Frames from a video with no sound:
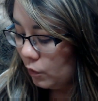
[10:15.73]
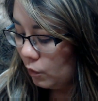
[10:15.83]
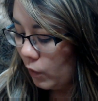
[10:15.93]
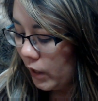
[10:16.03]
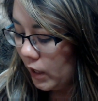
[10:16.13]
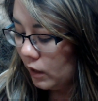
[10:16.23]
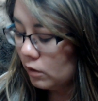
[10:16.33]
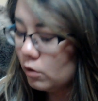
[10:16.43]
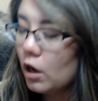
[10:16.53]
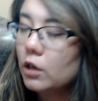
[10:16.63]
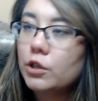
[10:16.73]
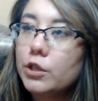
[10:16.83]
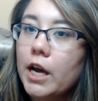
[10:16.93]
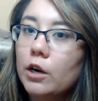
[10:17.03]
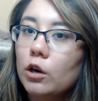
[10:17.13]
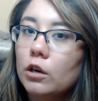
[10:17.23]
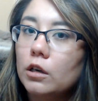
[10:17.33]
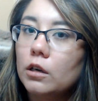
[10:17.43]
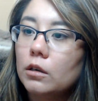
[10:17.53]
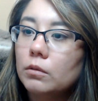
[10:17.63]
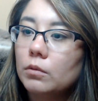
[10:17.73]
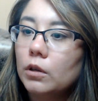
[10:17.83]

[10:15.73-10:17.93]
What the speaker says: We understand her